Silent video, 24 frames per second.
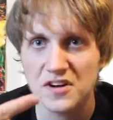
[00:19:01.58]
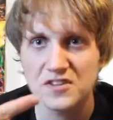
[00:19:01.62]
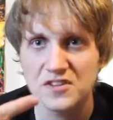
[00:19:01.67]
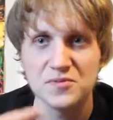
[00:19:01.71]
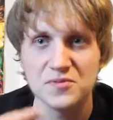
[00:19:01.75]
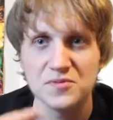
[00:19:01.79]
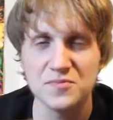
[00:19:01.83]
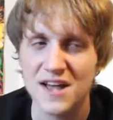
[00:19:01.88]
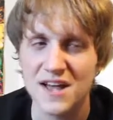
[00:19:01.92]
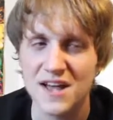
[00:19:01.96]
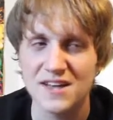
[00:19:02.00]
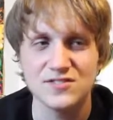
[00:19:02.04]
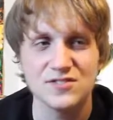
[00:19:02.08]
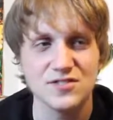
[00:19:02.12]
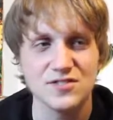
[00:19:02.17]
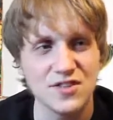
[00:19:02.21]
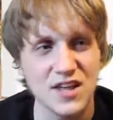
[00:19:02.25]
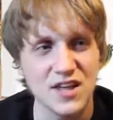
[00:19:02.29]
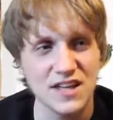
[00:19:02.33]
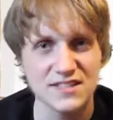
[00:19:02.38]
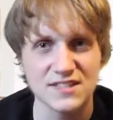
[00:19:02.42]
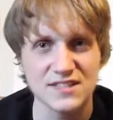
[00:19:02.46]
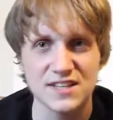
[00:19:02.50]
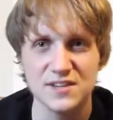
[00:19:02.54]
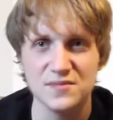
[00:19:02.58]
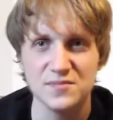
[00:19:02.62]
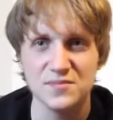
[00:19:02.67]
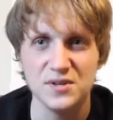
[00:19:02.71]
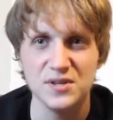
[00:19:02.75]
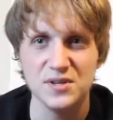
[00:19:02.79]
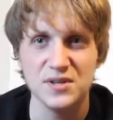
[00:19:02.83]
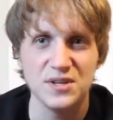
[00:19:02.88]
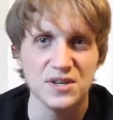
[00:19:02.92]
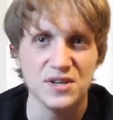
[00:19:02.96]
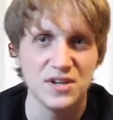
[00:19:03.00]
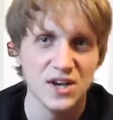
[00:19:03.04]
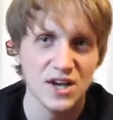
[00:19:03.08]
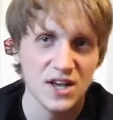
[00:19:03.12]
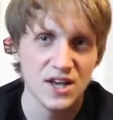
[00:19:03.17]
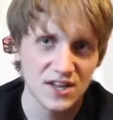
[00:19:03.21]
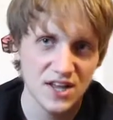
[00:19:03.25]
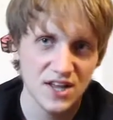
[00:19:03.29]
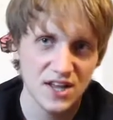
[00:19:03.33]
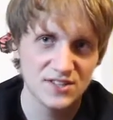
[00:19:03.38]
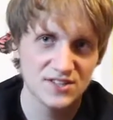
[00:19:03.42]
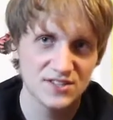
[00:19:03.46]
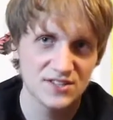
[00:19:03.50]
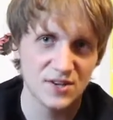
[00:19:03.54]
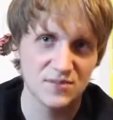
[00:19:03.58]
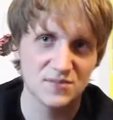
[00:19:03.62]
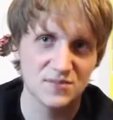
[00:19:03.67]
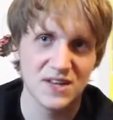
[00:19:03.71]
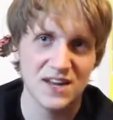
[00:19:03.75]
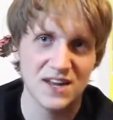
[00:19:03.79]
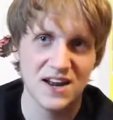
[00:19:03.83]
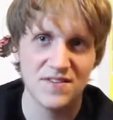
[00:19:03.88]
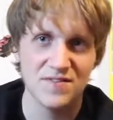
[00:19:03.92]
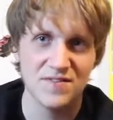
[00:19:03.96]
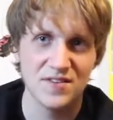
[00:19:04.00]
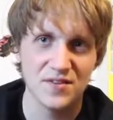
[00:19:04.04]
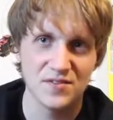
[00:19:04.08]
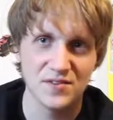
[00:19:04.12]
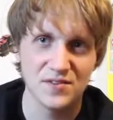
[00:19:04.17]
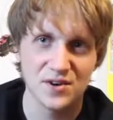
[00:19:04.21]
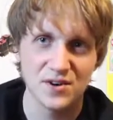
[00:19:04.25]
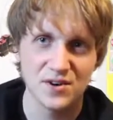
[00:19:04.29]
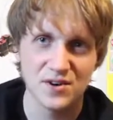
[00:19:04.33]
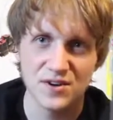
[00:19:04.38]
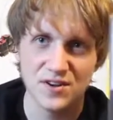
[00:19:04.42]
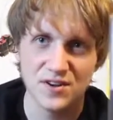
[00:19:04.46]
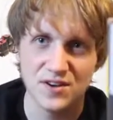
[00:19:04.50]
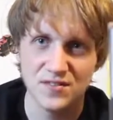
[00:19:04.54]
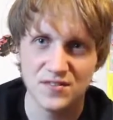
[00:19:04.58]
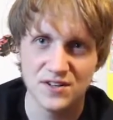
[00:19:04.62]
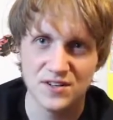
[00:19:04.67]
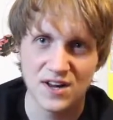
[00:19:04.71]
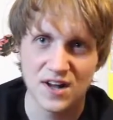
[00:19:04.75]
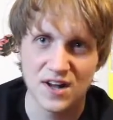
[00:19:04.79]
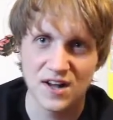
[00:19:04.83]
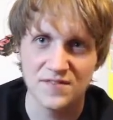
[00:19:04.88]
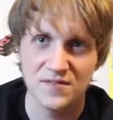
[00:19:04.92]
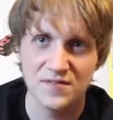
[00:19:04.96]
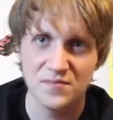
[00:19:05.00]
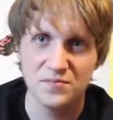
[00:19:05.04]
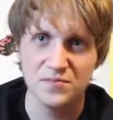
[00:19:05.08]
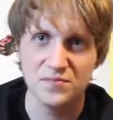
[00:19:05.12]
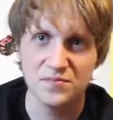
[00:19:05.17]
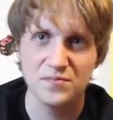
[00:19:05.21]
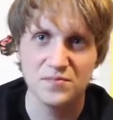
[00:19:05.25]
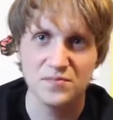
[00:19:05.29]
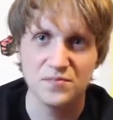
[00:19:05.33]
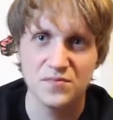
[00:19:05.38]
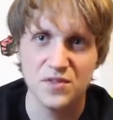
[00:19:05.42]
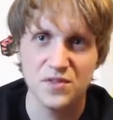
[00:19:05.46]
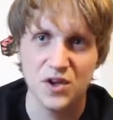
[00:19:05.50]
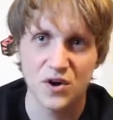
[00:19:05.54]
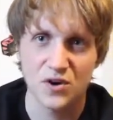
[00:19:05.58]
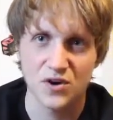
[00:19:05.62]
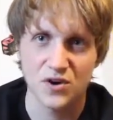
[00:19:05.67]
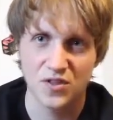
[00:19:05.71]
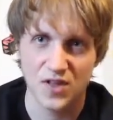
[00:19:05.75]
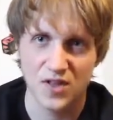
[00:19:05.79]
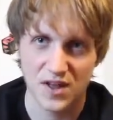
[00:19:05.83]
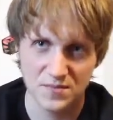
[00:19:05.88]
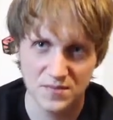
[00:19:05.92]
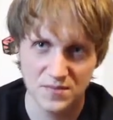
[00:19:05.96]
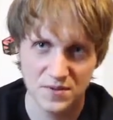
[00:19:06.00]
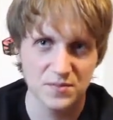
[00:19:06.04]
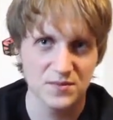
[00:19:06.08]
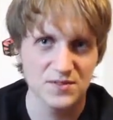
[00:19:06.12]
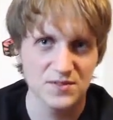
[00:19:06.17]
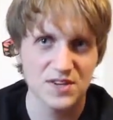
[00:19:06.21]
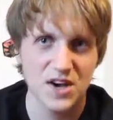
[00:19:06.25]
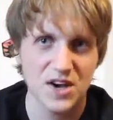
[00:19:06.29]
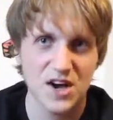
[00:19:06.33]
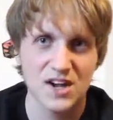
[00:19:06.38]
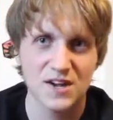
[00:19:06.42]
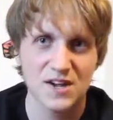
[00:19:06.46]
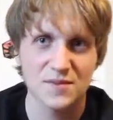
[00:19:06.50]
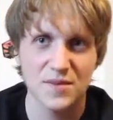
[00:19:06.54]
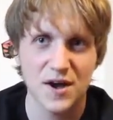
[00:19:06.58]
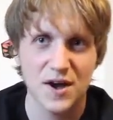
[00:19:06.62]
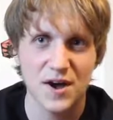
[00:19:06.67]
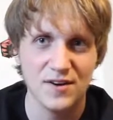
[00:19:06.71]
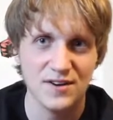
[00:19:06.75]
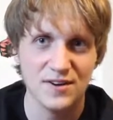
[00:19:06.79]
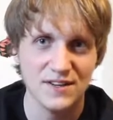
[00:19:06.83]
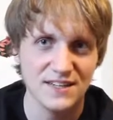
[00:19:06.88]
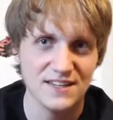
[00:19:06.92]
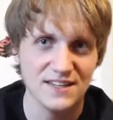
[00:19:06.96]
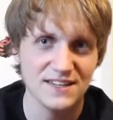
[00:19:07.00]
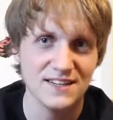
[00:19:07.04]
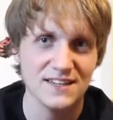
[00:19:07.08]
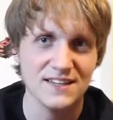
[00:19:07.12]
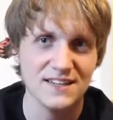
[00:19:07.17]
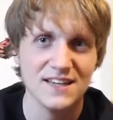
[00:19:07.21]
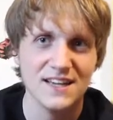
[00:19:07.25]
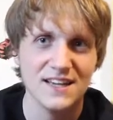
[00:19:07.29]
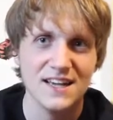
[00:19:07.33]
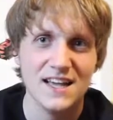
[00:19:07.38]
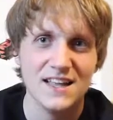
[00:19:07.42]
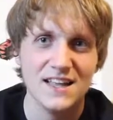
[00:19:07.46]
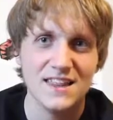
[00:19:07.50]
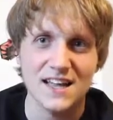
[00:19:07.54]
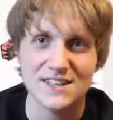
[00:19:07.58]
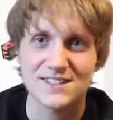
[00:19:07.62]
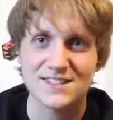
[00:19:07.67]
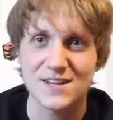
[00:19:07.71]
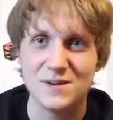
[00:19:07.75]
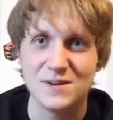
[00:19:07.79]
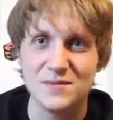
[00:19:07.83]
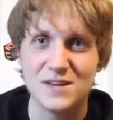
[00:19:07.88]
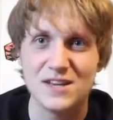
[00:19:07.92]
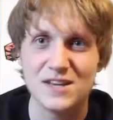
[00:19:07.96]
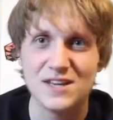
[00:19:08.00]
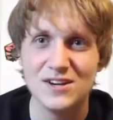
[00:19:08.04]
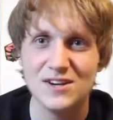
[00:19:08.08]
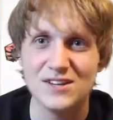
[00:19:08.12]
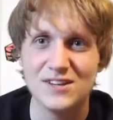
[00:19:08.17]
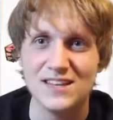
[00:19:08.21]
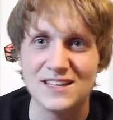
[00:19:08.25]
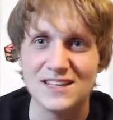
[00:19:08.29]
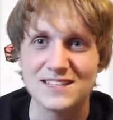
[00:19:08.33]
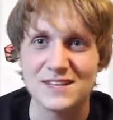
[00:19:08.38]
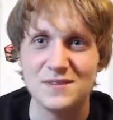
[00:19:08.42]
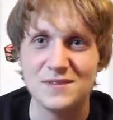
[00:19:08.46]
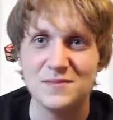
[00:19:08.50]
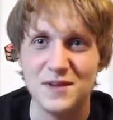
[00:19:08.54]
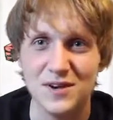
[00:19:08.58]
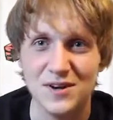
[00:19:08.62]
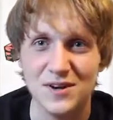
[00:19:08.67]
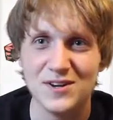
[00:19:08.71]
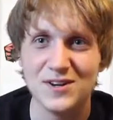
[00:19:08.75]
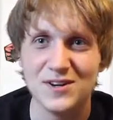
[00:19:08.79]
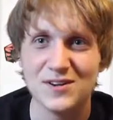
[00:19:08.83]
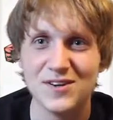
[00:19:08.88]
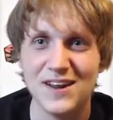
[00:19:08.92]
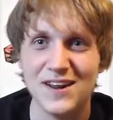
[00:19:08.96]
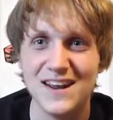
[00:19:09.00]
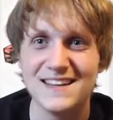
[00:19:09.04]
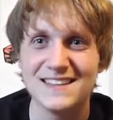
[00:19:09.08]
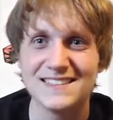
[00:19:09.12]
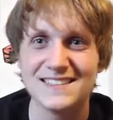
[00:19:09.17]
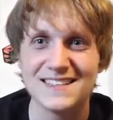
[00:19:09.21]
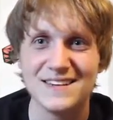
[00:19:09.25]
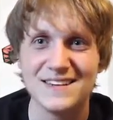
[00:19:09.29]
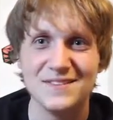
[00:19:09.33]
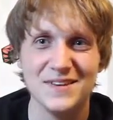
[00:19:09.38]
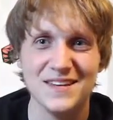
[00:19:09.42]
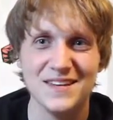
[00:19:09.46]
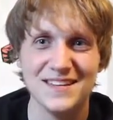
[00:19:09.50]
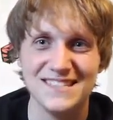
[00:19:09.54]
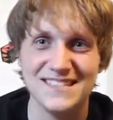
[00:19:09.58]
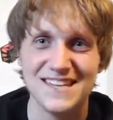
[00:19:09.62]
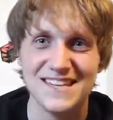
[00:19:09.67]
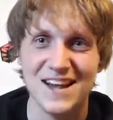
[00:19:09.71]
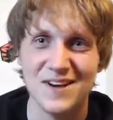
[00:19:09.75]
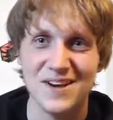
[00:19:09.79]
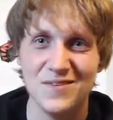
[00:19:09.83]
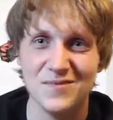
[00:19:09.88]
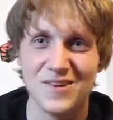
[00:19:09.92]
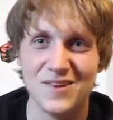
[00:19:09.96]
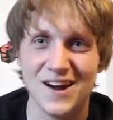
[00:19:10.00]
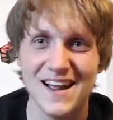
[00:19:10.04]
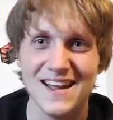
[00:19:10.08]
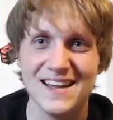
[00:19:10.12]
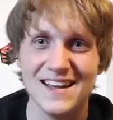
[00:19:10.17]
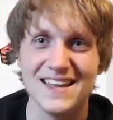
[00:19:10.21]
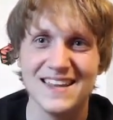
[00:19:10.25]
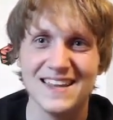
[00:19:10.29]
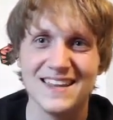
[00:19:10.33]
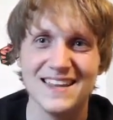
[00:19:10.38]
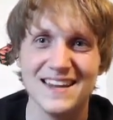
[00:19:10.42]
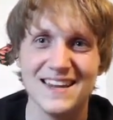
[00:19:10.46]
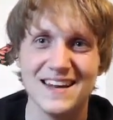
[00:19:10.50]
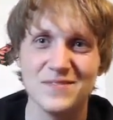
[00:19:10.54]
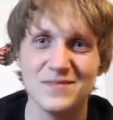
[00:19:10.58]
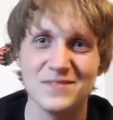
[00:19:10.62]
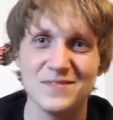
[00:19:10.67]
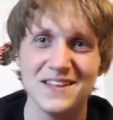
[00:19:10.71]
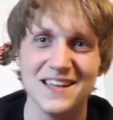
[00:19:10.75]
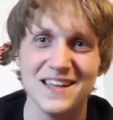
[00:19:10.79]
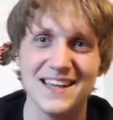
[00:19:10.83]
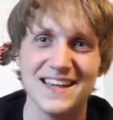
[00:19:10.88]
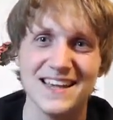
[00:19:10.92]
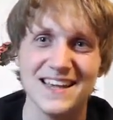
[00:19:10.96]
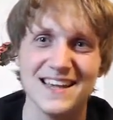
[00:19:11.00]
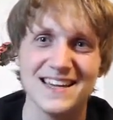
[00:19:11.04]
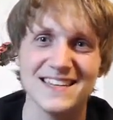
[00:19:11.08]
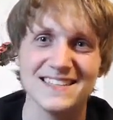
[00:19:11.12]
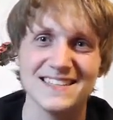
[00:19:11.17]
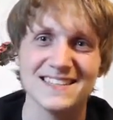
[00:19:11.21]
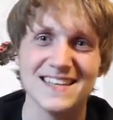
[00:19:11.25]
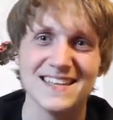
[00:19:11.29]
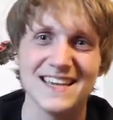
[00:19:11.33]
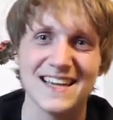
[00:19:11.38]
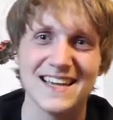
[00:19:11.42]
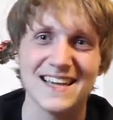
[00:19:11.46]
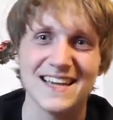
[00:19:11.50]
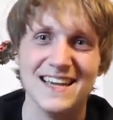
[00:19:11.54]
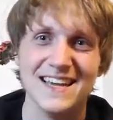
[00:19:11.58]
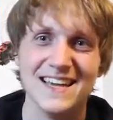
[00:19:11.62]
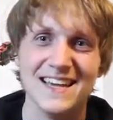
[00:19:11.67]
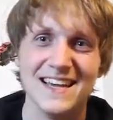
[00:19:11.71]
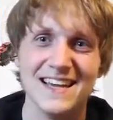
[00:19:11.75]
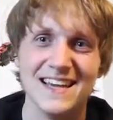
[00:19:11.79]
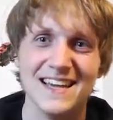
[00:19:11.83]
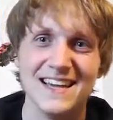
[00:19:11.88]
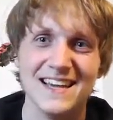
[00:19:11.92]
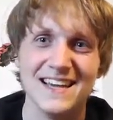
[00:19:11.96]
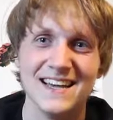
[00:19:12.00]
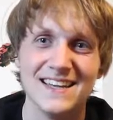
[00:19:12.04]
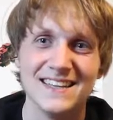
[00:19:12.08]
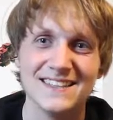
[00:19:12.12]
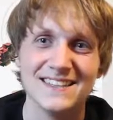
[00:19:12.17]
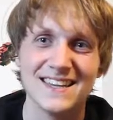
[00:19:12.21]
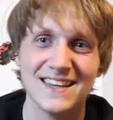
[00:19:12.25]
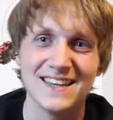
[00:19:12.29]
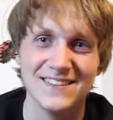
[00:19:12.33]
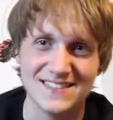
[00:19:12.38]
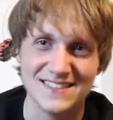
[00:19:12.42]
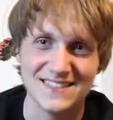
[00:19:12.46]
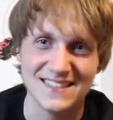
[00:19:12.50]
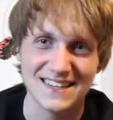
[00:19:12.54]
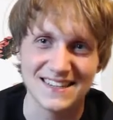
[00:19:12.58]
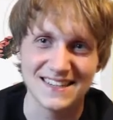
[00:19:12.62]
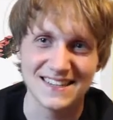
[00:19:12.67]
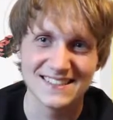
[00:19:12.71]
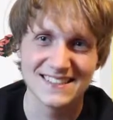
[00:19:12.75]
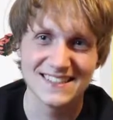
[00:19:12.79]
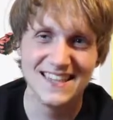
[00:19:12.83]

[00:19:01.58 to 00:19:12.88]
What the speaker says: Master, that's something I've never heard of. I've heard a lot of people talk about it, and that's going to be good. That's going to be underrated. It's going to be a gem, right? And then I play it, and it's like, this game sucks.